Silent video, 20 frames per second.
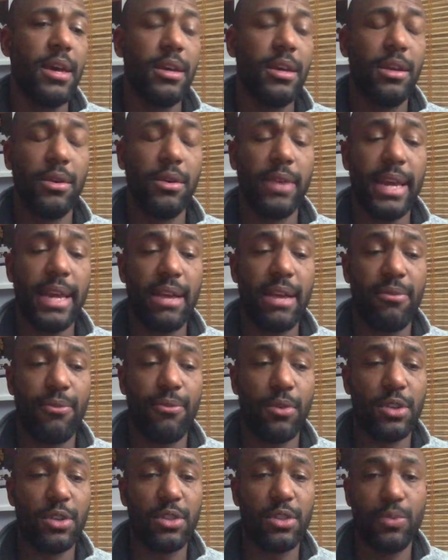gale
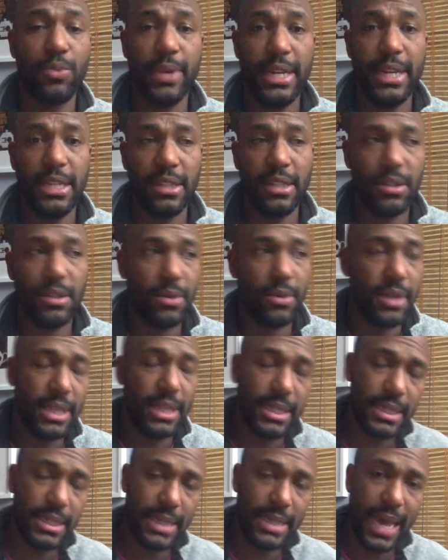force winds or
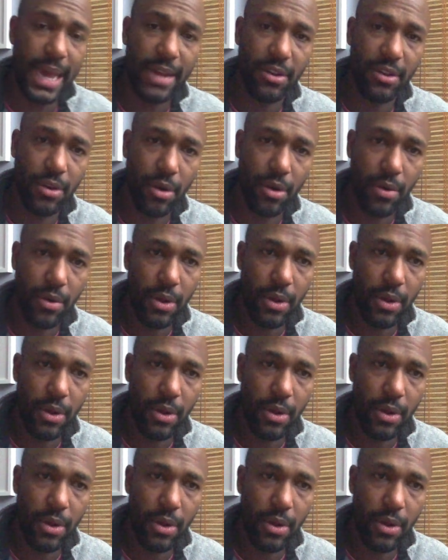this category,